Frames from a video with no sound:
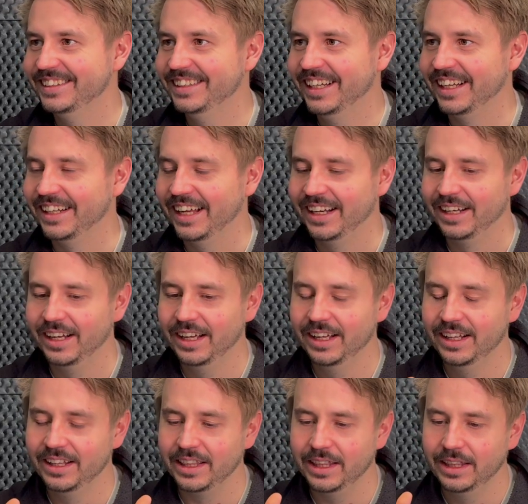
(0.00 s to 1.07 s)
and
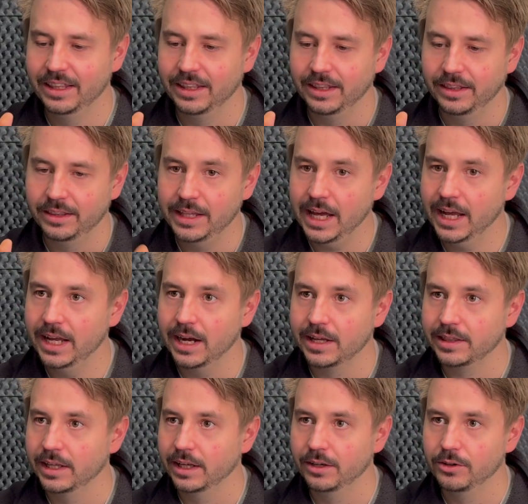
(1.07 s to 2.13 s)
they, I
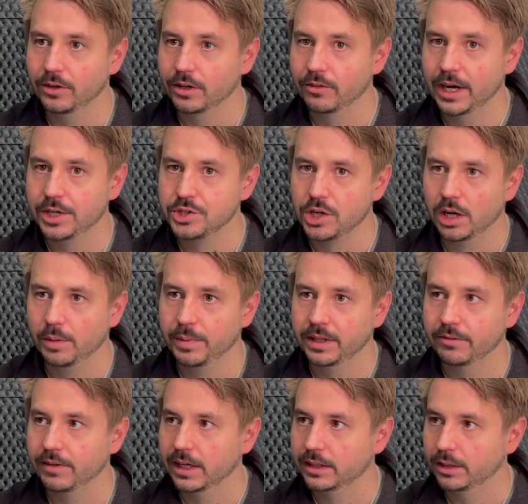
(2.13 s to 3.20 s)
think, do a great job in
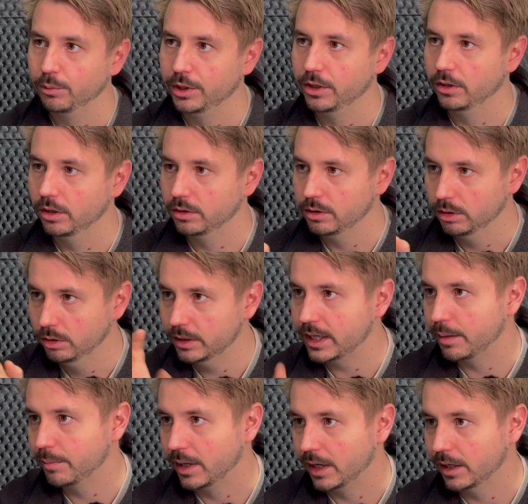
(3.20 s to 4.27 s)
the fact that when you go to look at
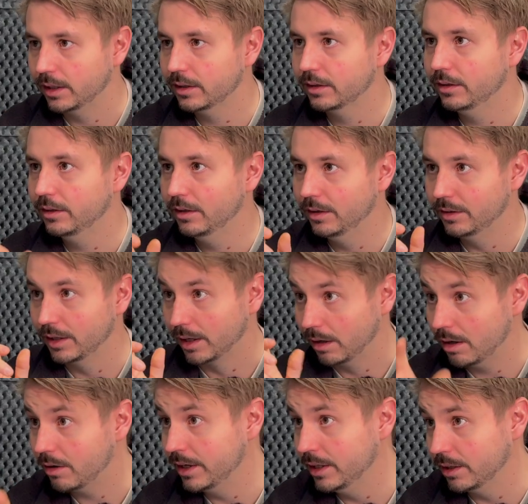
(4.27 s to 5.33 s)
a bike, they
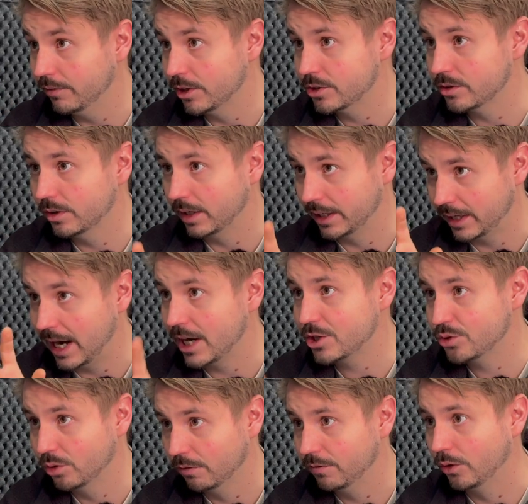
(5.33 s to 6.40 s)
are individual, like
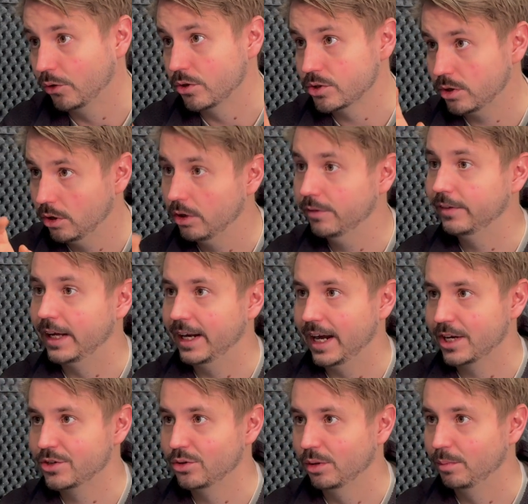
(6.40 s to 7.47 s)
actual photos of that
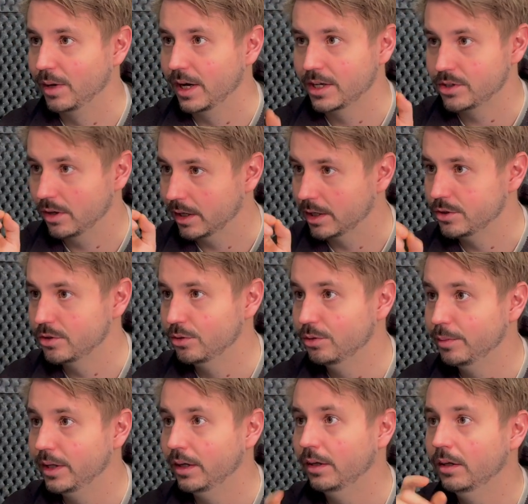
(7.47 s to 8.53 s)
actual bike. So I can
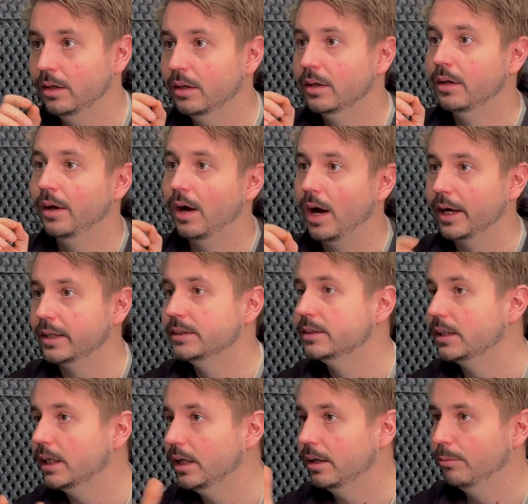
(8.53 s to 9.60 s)
zoom in, I can
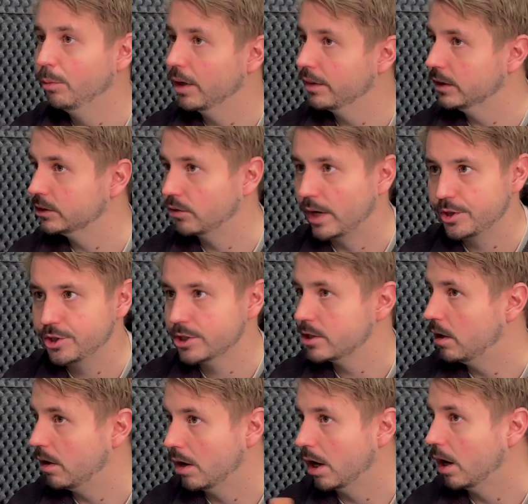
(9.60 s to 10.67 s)
see where the scratches
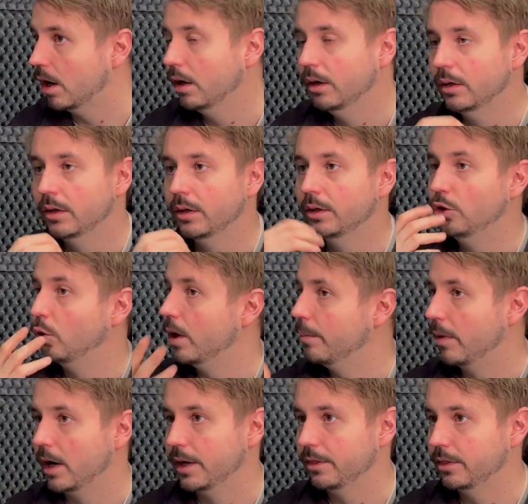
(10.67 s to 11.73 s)
are, do I
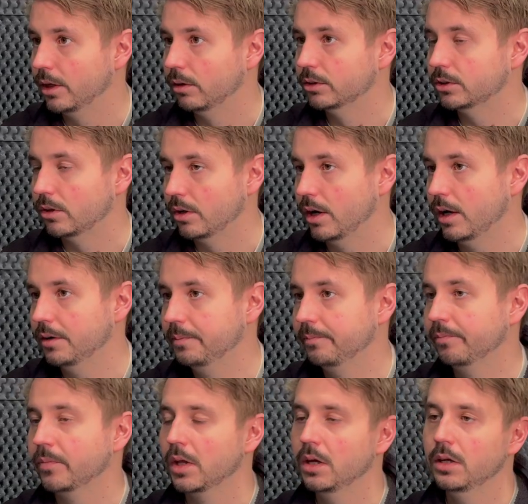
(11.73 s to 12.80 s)
mind those or not?
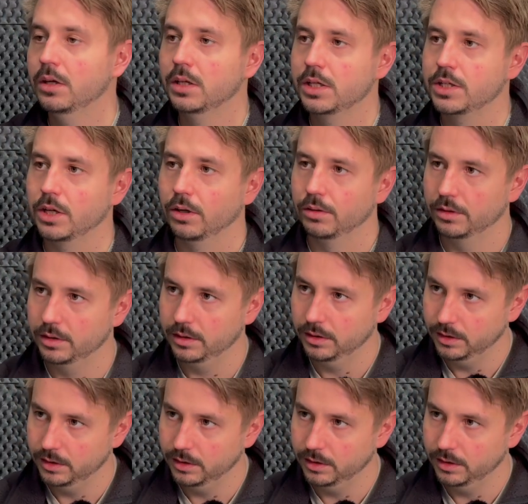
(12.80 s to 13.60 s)
So